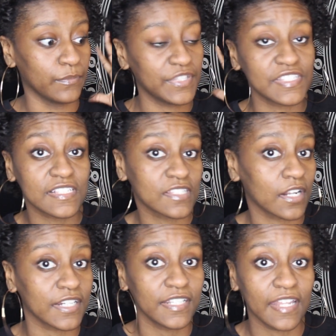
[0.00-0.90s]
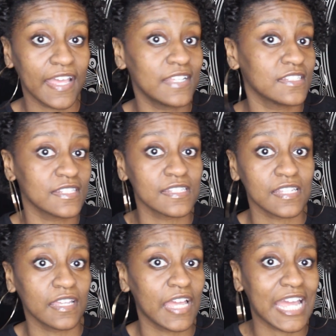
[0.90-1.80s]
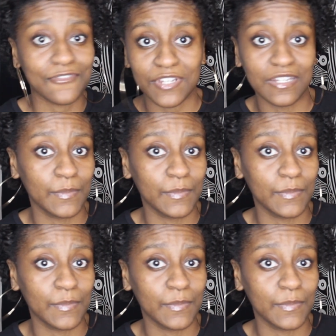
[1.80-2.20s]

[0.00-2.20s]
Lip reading: music started as just African